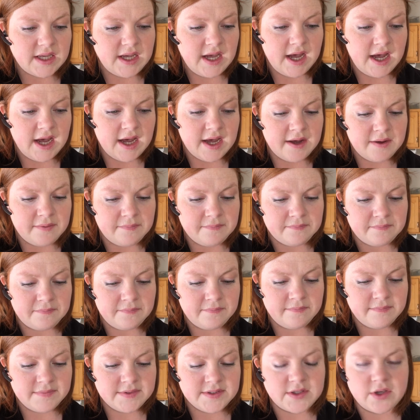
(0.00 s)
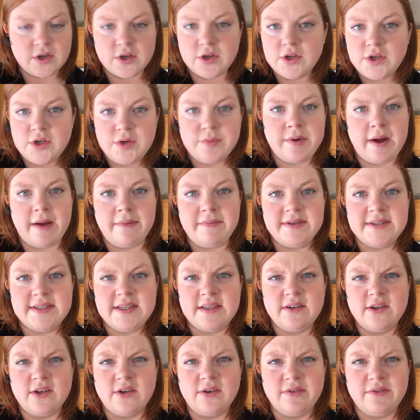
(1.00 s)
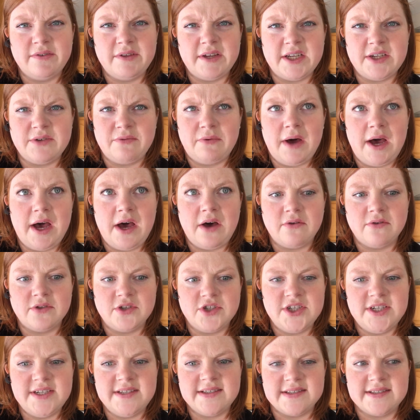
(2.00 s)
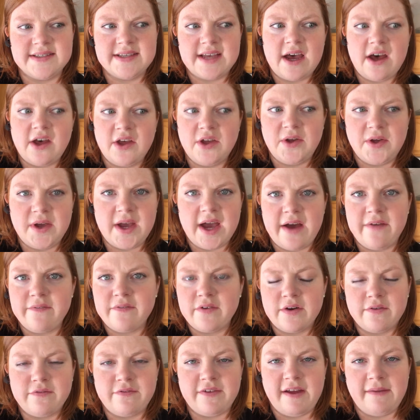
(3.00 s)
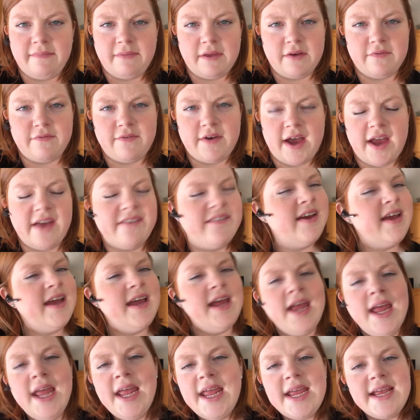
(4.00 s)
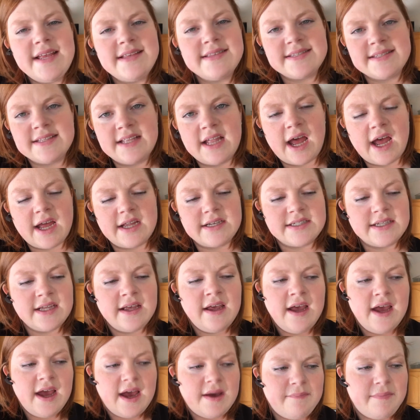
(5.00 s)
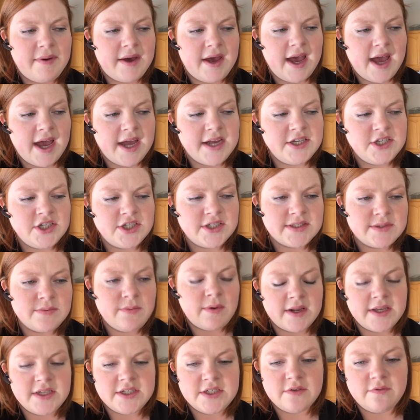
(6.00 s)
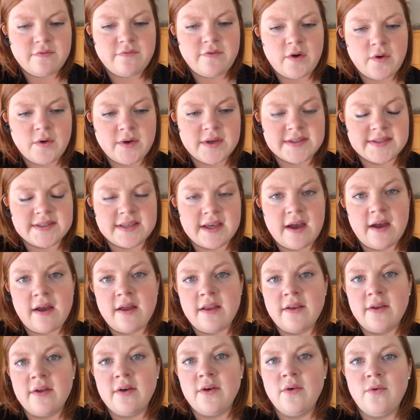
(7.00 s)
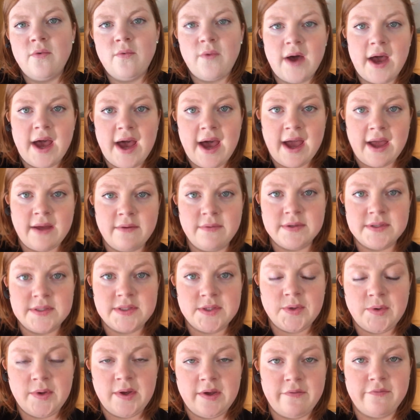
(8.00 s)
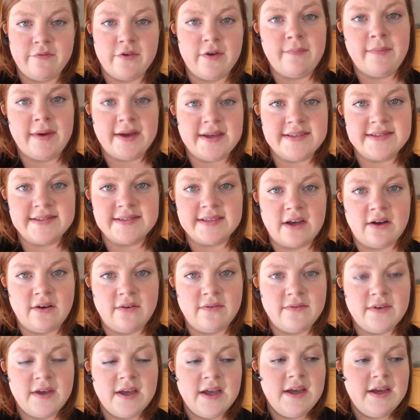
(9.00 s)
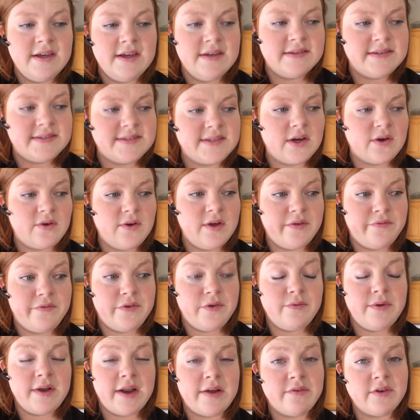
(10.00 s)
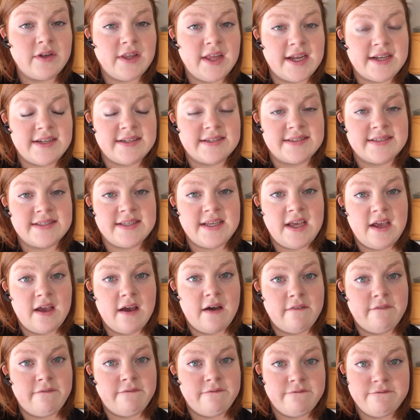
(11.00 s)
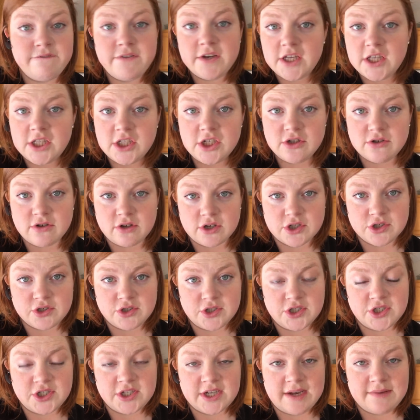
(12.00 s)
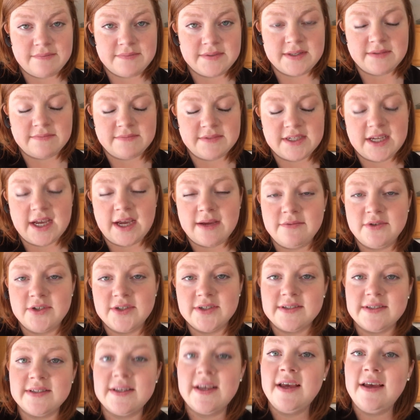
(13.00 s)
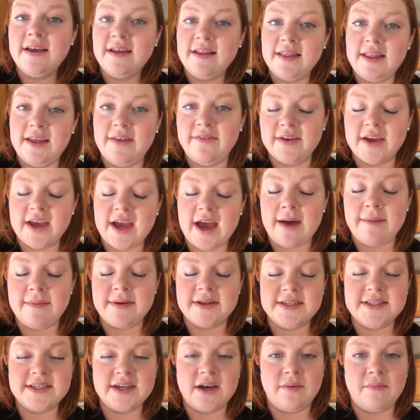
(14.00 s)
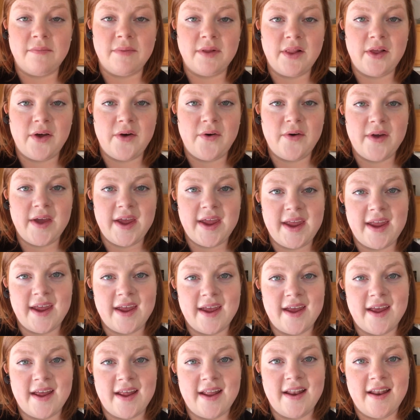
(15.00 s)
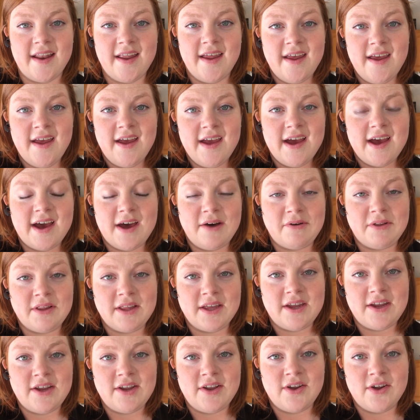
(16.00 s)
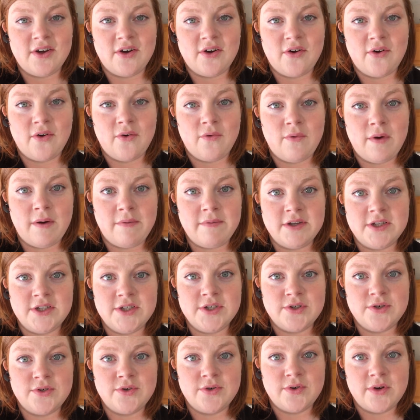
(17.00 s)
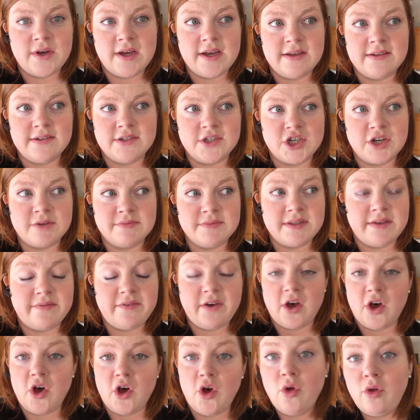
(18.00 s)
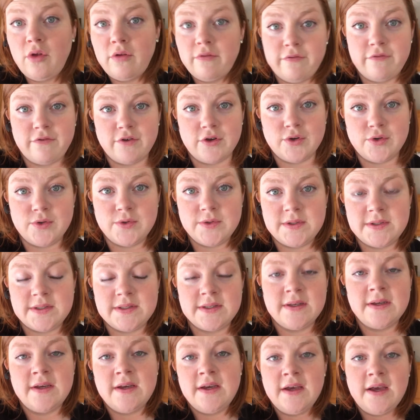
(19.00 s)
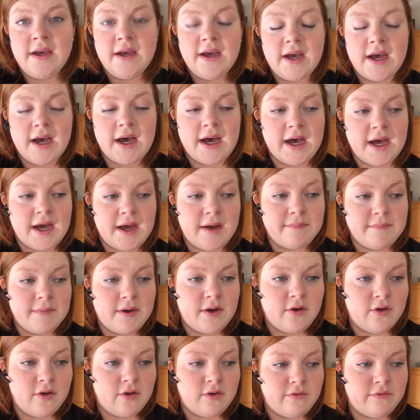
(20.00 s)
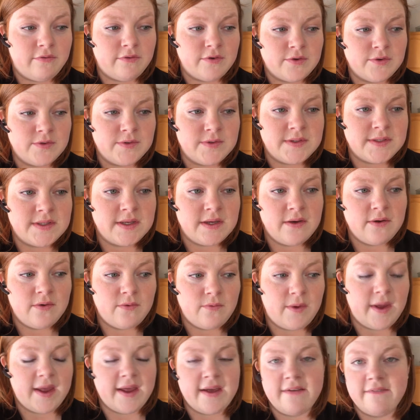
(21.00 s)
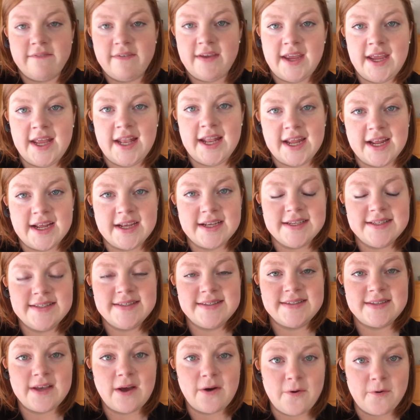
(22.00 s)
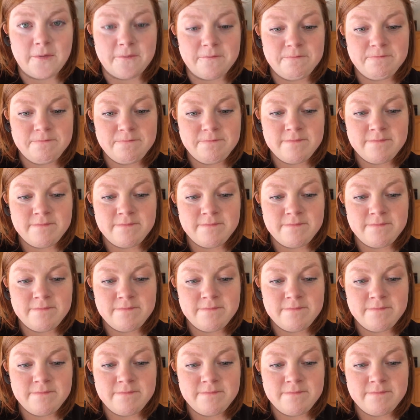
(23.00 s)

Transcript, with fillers: um, so you're probably sitting there going like, wow, geez, is that all you got for a family of five? It's not, but I just wanted to focus on what I was doing for myself. So if you would ever like to see a full grocery shop sometime, just leave a comment down below and I will let you know what we do in terms of a Whole Foods, um, a Whole Foods way of eating. So